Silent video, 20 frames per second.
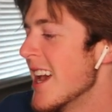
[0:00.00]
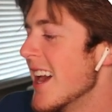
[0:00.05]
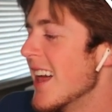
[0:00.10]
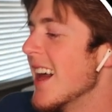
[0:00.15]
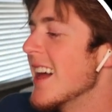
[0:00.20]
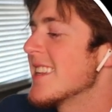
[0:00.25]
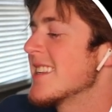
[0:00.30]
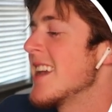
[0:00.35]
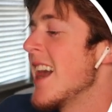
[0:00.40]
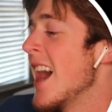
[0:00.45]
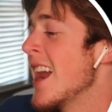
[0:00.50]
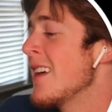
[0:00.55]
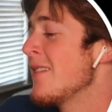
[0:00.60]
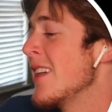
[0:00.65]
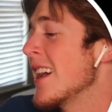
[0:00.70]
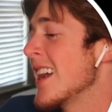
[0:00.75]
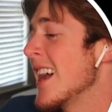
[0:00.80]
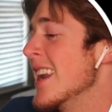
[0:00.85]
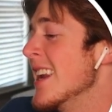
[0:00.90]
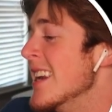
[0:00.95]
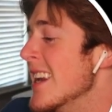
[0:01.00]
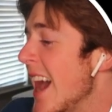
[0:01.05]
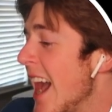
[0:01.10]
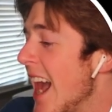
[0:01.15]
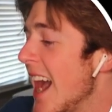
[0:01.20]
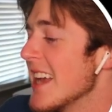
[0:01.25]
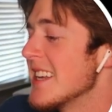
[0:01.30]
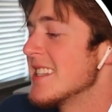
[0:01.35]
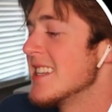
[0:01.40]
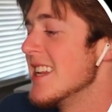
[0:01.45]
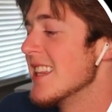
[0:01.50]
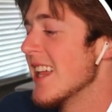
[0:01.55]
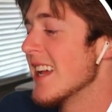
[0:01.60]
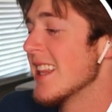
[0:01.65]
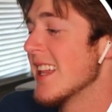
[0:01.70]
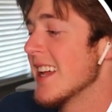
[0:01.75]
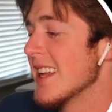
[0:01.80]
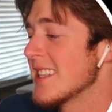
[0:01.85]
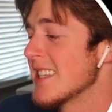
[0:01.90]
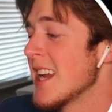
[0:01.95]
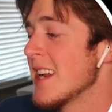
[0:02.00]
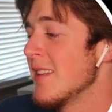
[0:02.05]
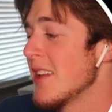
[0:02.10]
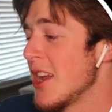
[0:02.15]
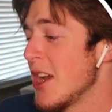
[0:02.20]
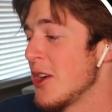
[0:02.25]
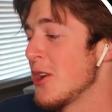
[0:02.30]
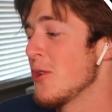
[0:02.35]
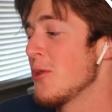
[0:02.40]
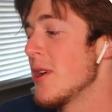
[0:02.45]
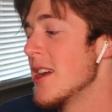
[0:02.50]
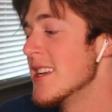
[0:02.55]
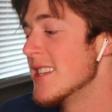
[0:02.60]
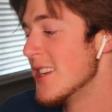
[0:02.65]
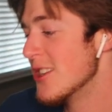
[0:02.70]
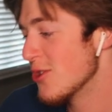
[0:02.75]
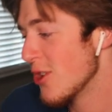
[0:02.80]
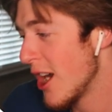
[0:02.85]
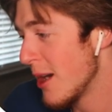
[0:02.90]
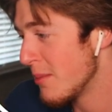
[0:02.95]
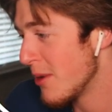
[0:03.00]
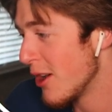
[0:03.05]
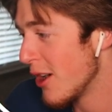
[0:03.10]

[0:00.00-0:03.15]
That's kind of like a nasty, like, that's kind of like a crazy drop